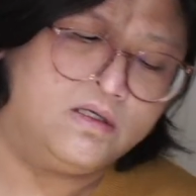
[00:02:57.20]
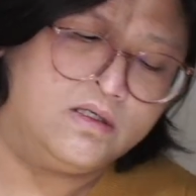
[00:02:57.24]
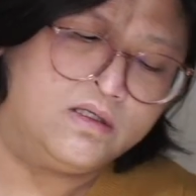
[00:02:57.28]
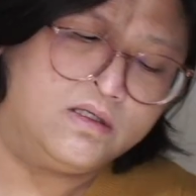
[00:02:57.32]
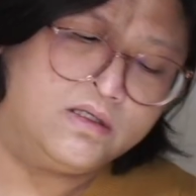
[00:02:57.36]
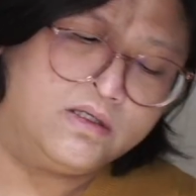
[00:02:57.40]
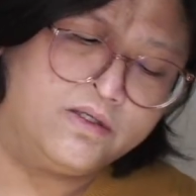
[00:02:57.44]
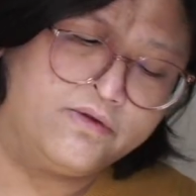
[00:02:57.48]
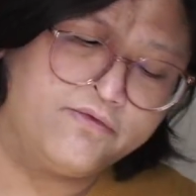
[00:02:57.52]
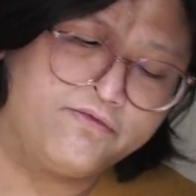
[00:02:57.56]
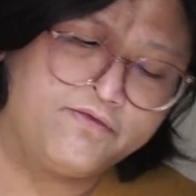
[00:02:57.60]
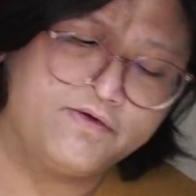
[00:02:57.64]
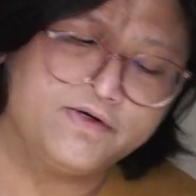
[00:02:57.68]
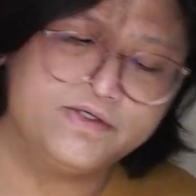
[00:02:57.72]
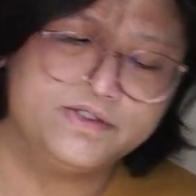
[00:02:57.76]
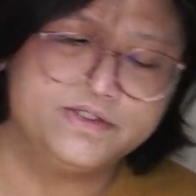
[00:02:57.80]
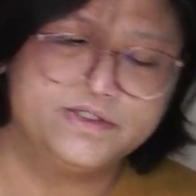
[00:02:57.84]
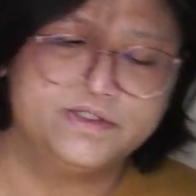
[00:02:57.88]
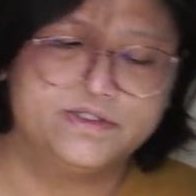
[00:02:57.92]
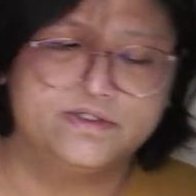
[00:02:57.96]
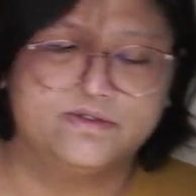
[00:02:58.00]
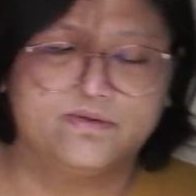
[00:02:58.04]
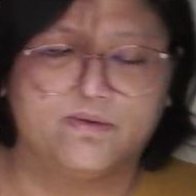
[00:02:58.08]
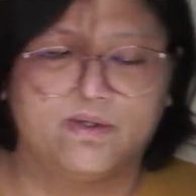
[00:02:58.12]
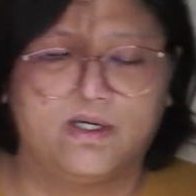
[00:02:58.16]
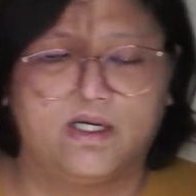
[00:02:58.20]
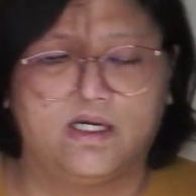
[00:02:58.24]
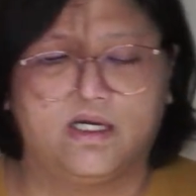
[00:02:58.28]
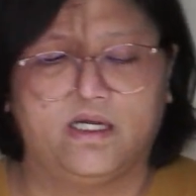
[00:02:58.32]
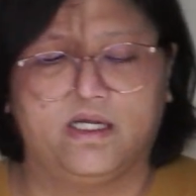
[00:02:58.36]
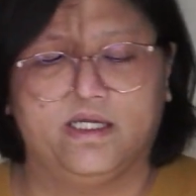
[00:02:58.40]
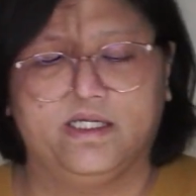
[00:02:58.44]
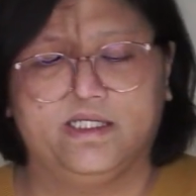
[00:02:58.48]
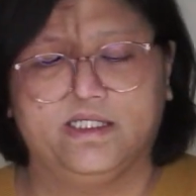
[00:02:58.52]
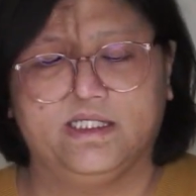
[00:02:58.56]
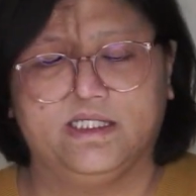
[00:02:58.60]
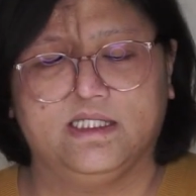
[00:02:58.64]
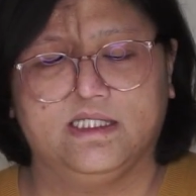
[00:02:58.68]
The first
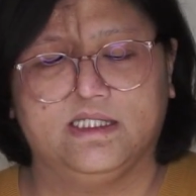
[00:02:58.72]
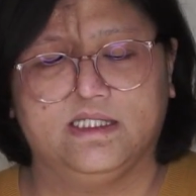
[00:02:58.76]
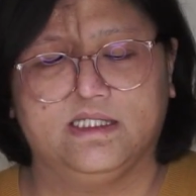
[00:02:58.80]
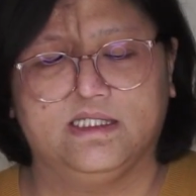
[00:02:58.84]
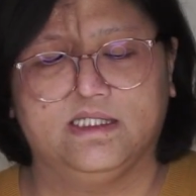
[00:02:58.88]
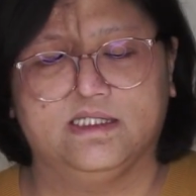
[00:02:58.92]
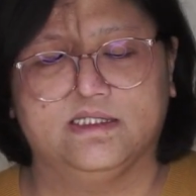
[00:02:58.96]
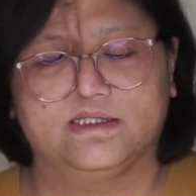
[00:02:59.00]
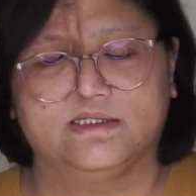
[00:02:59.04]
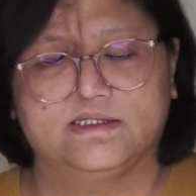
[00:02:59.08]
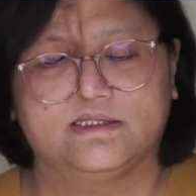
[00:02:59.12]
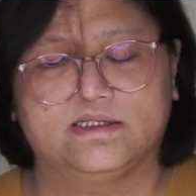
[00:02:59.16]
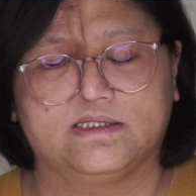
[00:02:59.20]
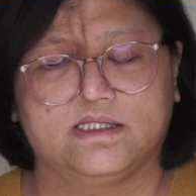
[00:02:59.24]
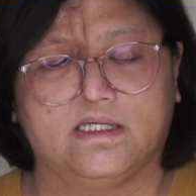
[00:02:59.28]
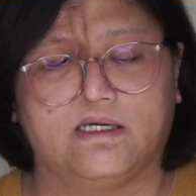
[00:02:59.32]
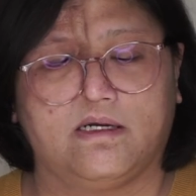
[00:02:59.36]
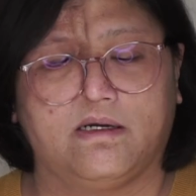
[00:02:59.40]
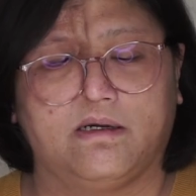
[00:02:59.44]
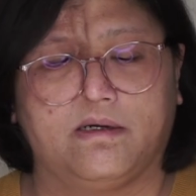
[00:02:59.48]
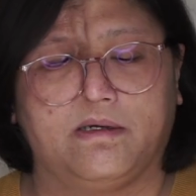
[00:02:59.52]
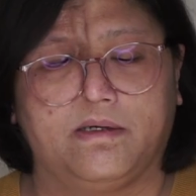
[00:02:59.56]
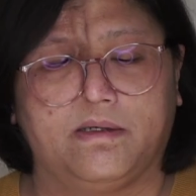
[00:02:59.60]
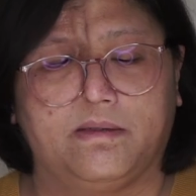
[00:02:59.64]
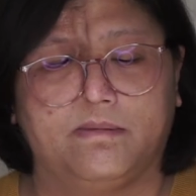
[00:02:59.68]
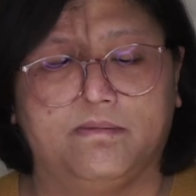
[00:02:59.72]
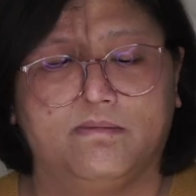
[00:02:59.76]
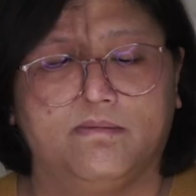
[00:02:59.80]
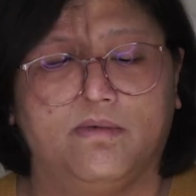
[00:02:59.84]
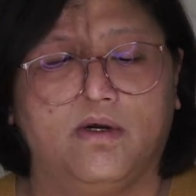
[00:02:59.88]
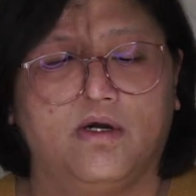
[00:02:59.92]
one is a